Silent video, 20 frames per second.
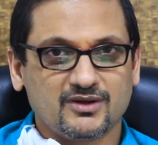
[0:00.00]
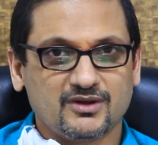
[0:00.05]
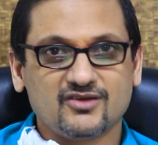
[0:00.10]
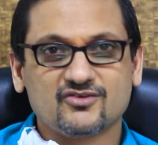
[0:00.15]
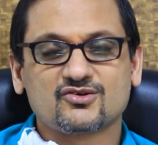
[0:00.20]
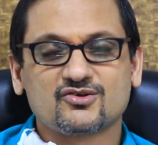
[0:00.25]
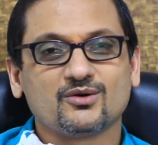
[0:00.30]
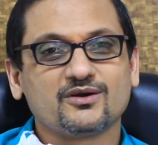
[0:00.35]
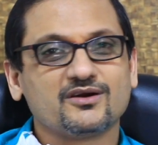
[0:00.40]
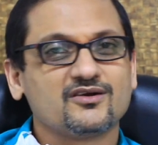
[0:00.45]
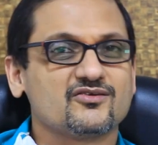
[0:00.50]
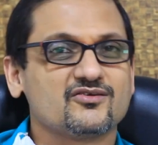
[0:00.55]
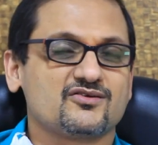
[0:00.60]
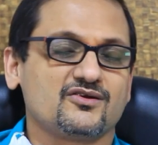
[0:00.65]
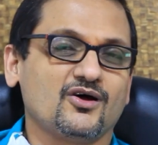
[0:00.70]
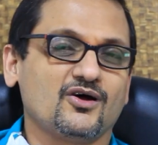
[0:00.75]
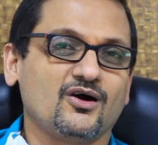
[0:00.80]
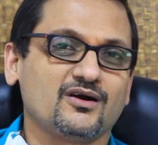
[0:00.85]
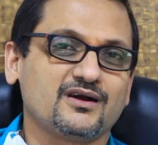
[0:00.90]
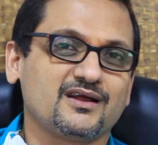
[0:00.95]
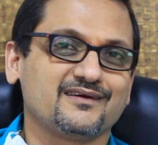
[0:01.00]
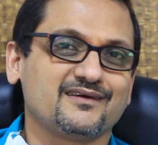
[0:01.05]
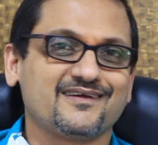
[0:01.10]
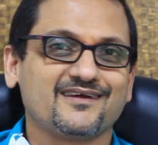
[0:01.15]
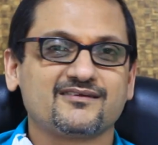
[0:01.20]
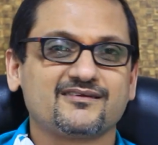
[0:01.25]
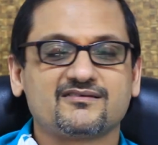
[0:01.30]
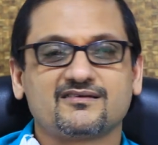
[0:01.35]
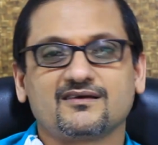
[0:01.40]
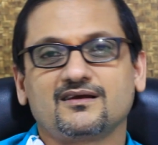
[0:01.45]
insulin is not a
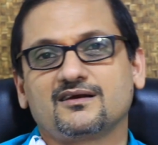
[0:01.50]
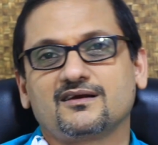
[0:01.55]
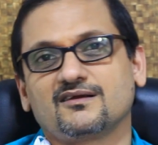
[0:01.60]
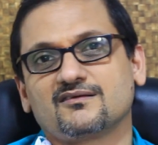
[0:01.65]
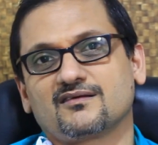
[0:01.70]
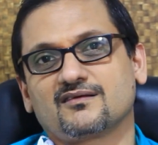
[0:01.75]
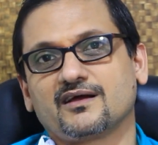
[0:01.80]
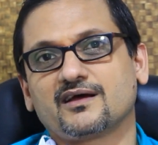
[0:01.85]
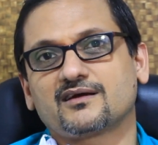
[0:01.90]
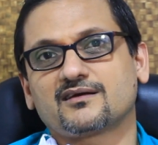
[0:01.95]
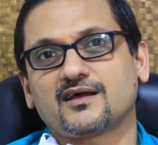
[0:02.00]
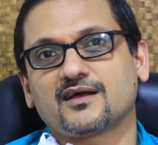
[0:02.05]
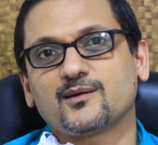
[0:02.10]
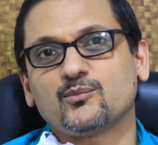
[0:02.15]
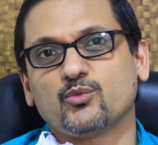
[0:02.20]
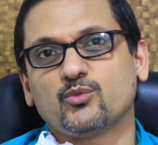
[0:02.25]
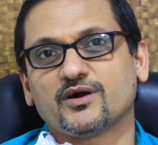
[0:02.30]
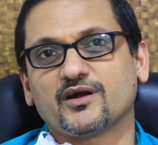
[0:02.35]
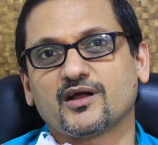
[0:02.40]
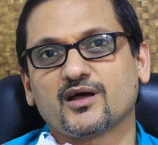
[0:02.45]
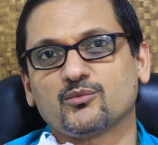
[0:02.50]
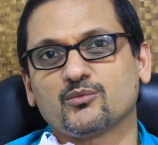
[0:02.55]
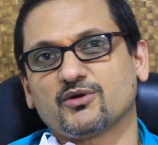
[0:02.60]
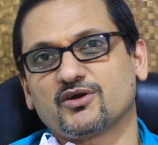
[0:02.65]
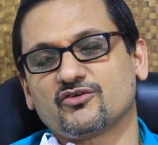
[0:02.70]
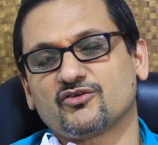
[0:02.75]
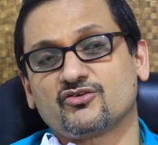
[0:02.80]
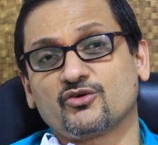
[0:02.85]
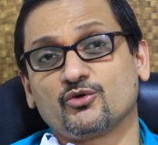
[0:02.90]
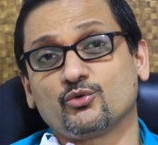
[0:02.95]
death sentence like type 1
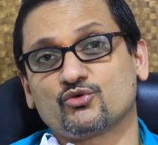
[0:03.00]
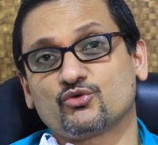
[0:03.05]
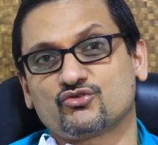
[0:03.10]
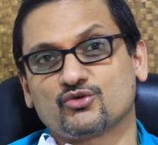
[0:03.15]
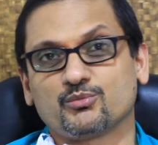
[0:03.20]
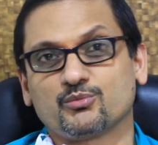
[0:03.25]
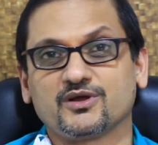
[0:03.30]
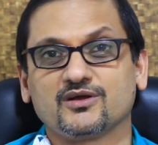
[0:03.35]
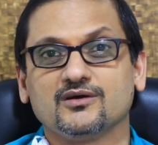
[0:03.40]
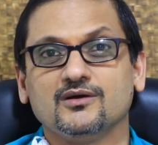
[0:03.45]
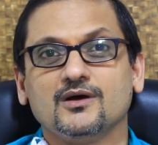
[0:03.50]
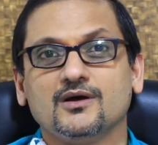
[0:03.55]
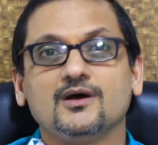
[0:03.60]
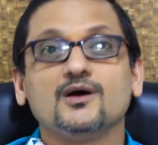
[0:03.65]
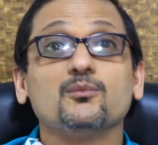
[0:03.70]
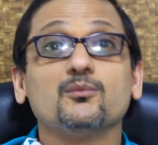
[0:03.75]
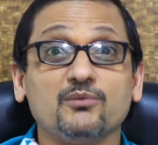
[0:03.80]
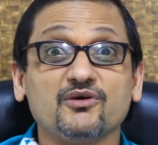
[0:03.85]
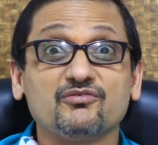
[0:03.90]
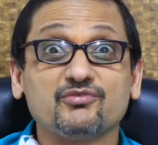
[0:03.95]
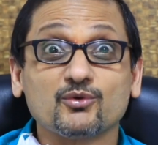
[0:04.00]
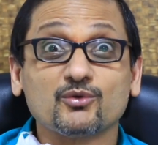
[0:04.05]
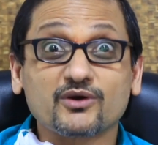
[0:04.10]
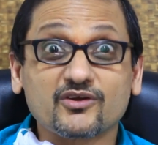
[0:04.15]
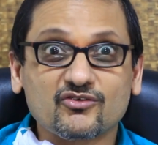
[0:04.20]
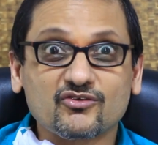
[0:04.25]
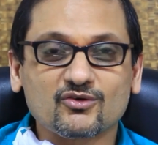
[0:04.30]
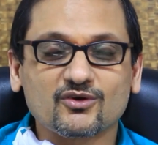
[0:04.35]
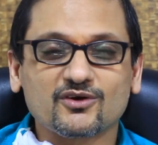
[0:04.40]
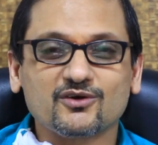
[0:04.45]
diabetes used to be before
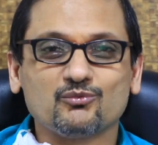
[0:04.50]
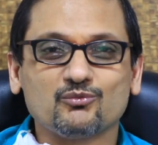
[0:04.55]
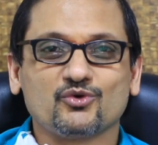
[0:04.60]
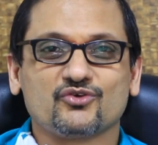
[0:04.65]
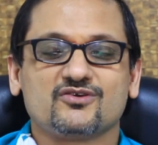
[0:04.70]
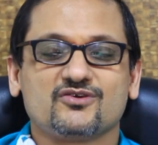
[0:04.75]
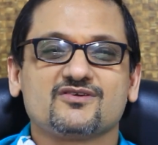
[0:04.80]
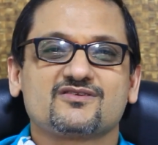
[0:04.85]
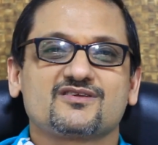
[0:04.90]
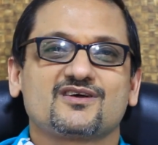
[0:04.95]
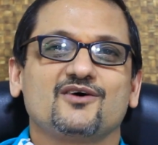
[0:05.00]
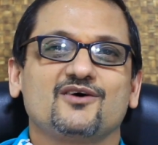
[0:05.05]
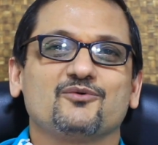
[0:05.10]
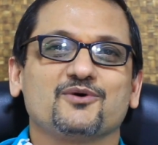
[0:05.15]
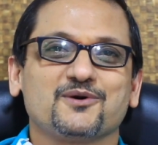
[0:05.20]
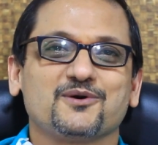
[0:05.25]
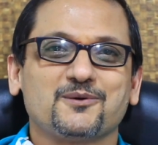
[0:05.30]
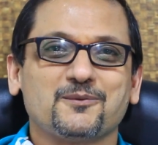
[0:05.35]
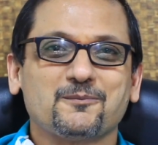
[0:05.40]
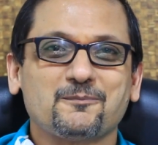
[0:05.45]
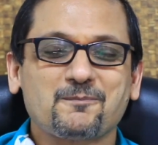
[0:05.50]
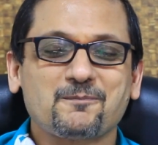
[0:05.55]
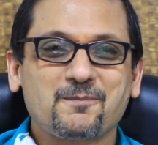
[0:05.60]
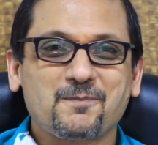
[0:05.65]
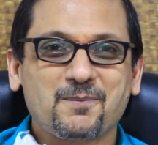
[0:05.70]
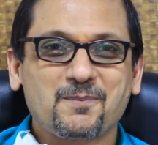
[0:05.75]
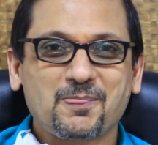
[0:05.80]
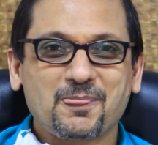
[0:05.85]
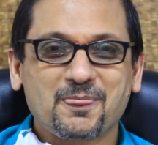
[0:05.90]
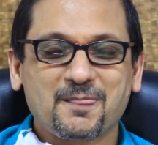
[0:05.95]
insulin was discovered.
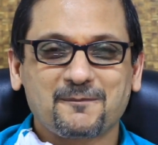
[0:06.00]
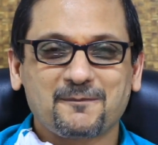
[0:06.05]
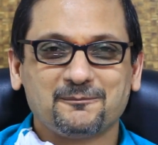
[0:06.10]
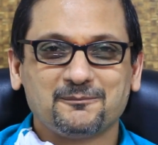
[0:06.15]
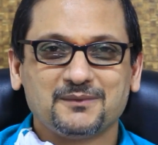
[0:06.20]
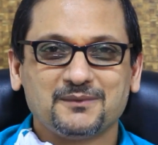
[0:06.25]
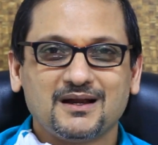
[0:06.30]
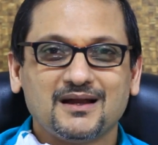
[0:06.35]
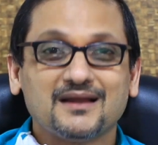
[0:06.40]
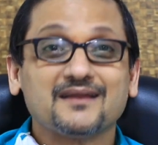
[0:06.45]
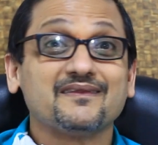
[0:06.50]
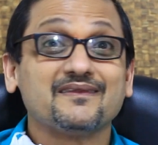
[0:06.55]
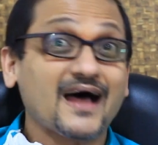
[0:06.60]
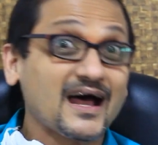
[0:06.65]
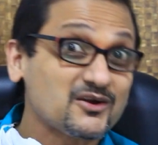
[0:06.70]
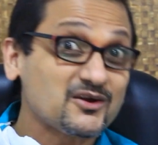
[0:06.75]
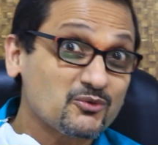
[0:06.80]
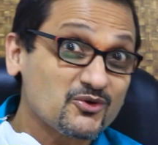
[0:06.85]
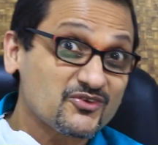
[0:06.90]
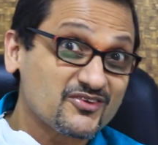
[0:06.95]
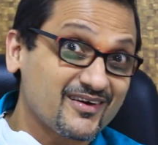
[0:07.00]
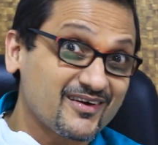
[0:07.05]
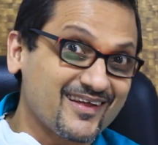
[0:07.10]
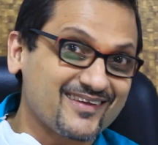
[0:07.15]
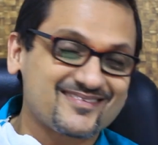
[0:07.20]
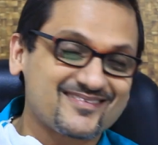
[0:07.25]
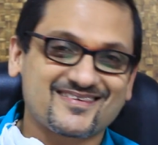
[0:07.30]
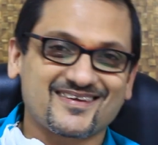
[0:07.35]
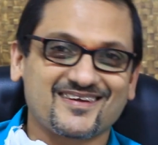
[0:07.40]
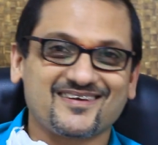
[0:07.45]
That was a
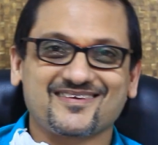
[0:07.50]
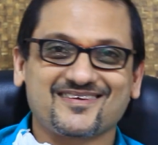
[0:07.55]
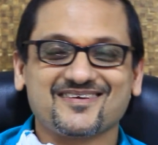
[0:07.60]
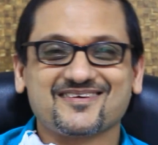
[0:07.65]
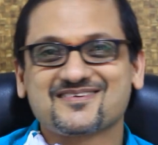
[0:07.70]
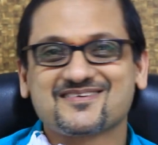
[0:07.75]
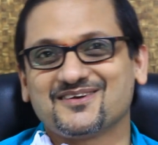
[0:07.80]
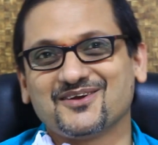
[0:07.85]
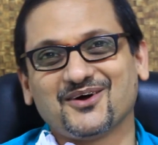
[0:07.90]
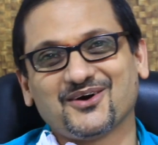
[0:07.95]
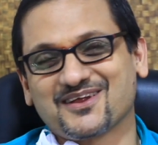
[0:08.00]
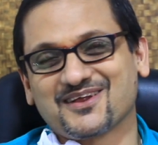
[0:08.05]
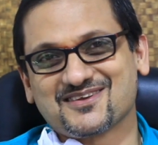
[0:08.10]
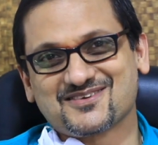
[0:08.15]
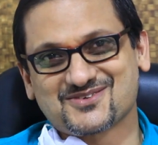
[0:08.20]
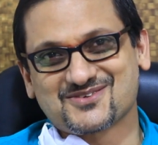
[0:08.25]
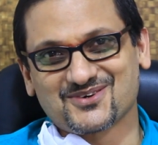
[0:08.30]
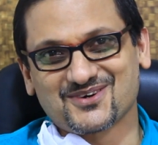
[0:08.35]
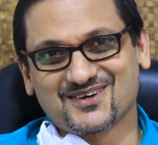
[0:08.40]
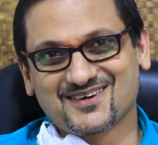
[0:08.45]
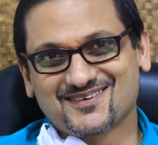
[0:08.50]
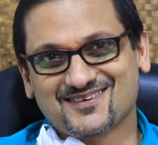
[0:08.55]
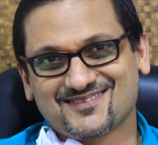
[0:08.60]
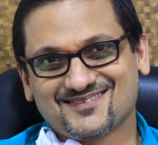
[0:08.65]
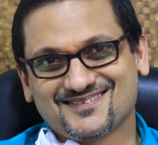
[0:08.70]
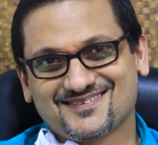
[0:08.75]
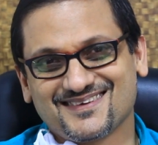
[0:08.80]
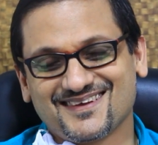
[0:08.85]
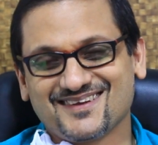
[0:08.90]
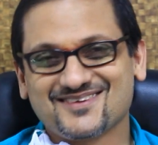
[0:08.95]
death sentence, not insulin.
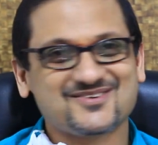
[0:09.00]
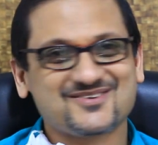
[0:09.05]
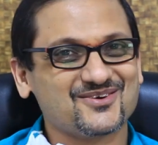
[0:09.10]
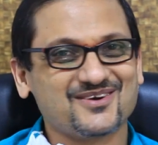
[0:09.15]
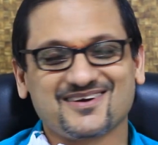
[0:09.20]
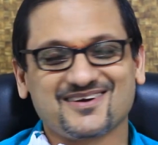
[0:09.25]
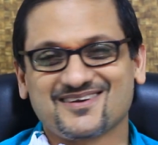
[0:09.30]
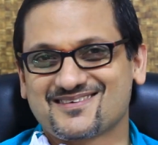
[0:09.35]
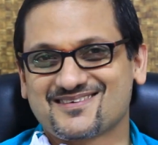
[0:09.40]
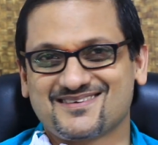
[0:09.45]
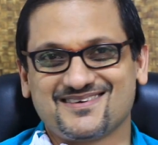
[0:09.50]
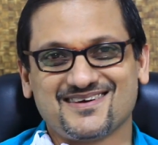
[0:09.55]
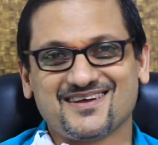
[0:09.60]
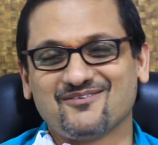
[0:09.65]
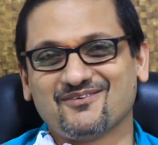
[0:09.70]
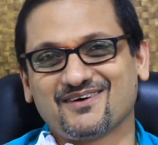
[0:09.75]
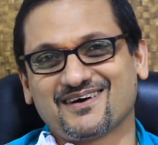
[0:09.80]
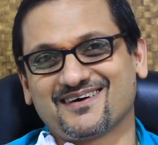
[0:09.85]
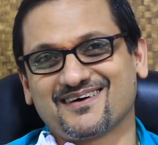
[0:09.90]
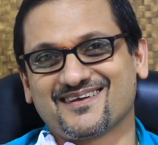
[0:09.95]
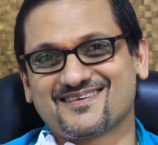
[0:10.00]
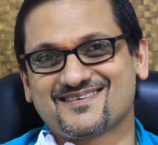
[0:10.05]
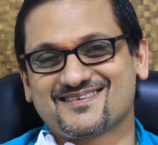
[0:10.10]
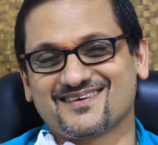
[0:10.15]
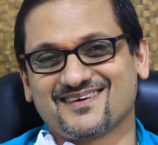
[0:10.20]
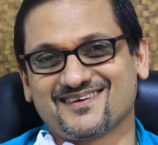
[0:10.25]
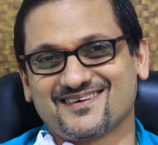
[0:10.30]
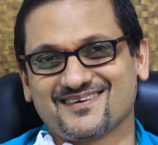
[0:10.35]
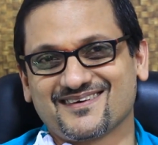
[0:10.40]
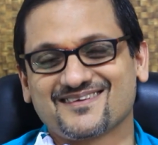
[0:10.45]
Insulin is never a death
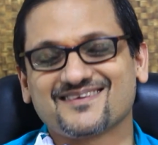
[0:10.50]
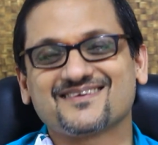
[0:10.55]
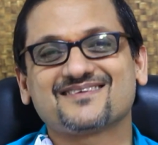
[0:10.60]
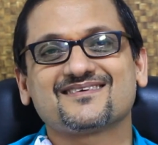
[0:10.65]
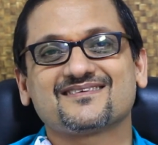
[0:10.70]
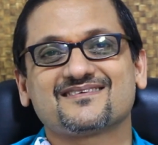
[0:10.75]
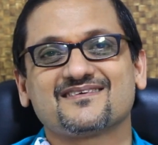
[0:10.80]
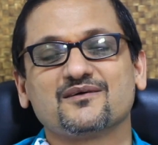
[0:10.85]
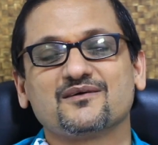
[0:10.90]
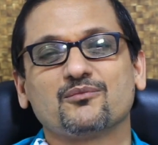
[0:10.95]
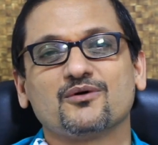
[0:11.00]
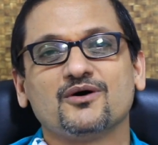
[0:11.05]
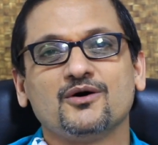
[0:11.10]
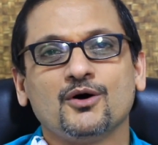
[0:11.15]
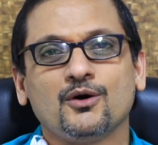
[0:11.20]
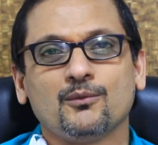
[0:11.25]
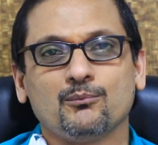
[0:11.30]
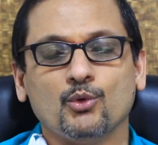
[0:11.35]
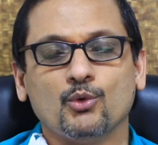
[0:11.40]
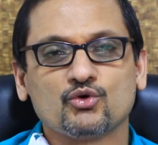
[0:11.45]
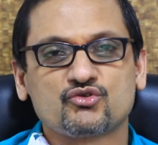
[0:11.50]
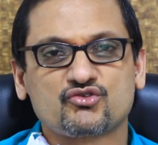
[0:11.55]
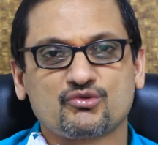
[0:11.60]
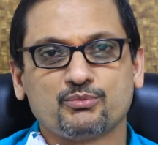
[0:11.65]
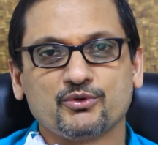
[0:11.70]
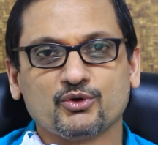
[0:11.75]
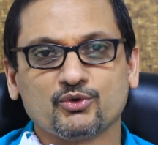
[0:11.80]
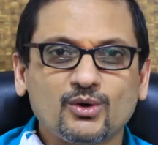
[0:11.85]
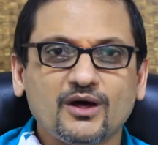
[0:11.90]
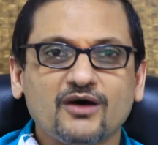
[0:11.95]
sentence. It's just the most
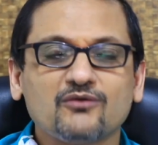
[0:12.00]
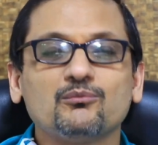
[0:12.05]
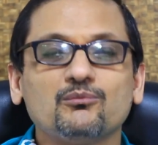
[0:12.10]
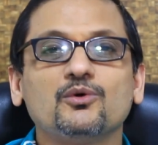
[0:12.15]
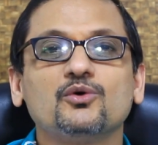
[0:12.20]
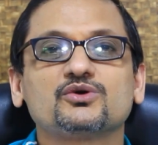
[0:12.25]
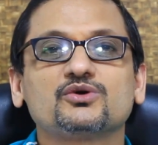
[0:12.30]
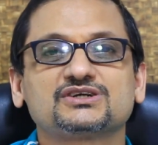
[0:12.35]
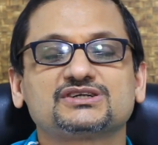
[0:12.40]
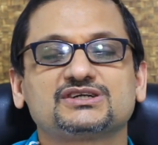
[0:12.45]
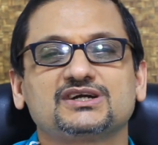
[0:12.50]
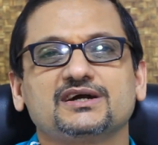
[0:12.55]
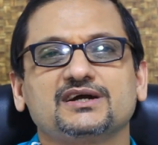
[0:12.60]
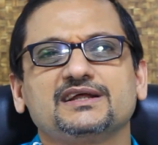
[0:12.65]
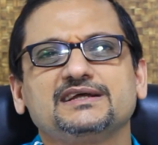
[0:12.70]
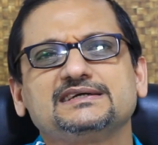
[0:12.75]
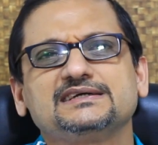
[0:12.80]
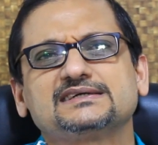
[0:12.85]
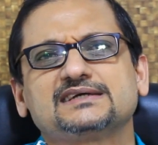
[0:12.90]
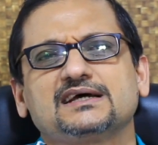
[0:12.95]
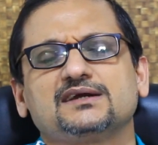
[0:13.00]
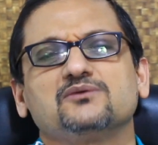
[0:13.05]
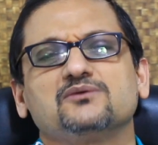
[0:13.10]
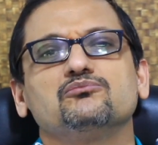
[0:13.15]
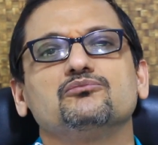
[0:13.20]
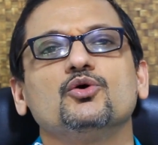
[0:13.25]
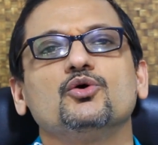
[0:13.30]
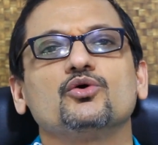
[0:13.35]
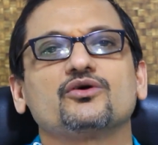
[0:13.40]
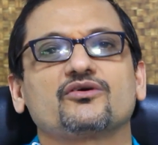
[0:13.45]
beautiful, have more studies
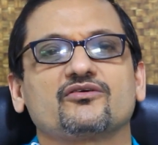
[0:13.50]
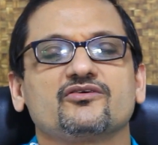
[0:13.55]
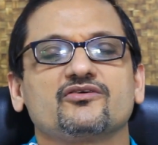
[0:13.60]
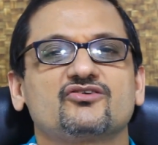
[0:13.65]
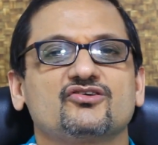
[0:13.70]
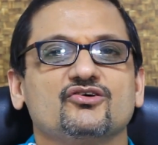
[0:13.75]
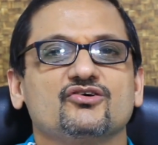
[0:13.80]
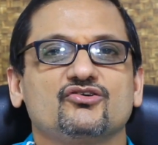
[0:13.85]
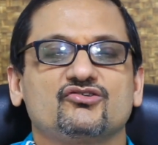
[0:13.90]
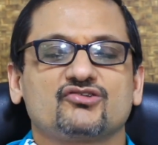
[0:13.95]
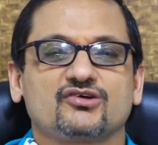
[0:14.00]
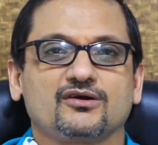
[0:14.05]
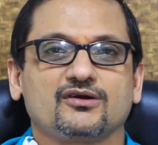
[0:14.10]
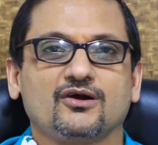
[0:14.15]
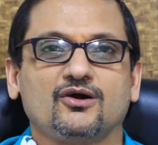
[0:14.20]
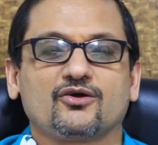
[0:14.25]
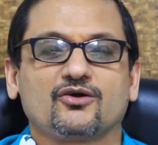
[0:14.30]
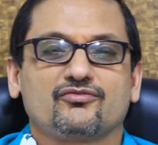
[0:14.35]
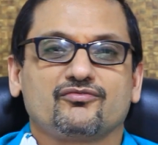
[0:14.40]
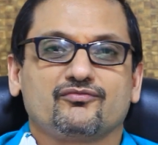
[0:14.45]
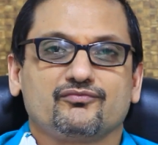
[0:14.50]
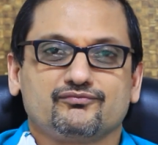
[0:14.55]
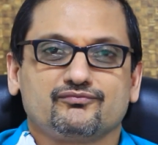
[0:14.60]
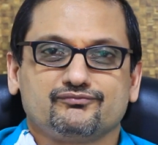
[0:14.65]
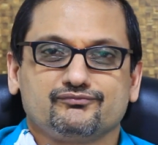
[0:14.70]
and more research and a lot of